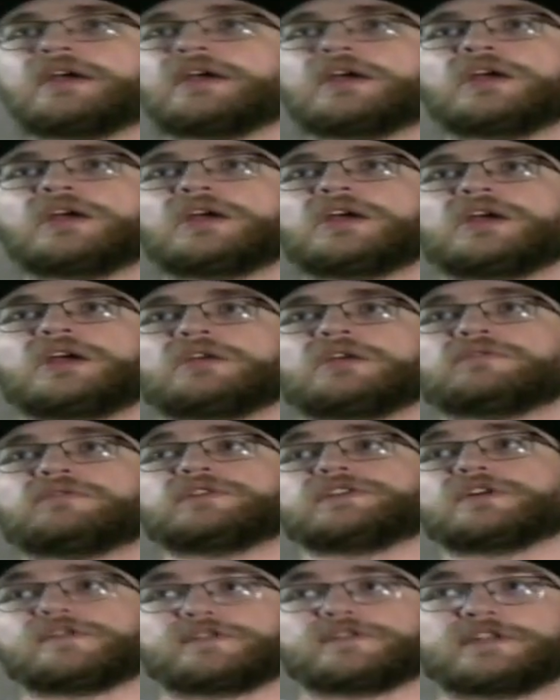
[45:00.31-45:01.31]
basically
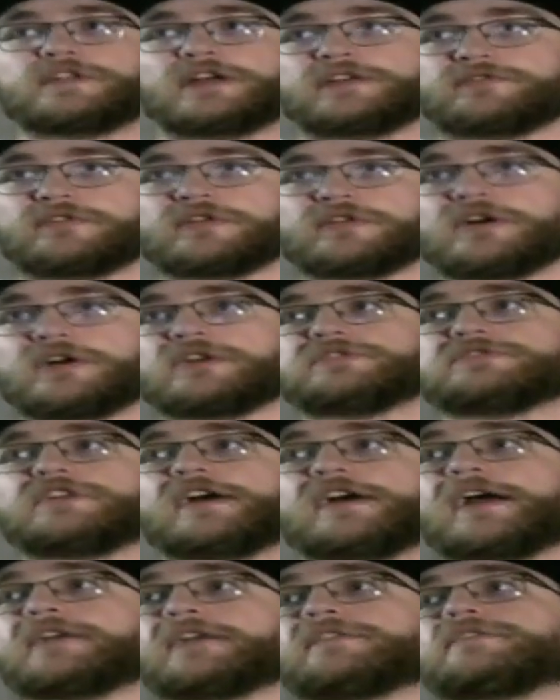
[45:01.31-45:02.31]
with
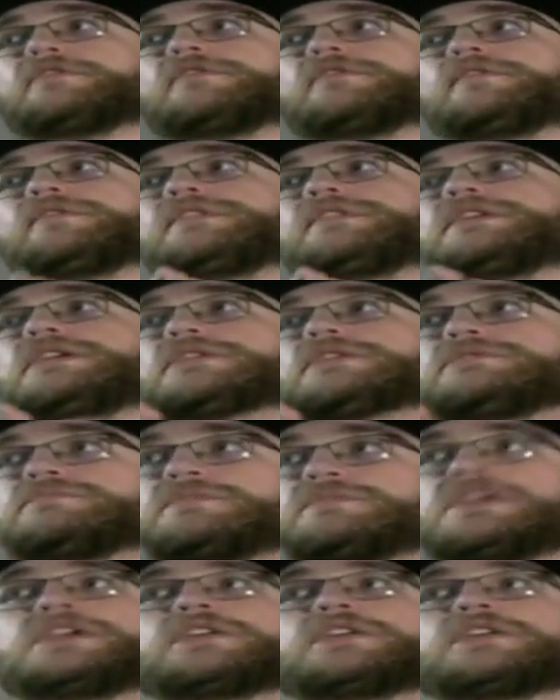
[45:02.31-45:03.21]
all the Nitro Kart tracks and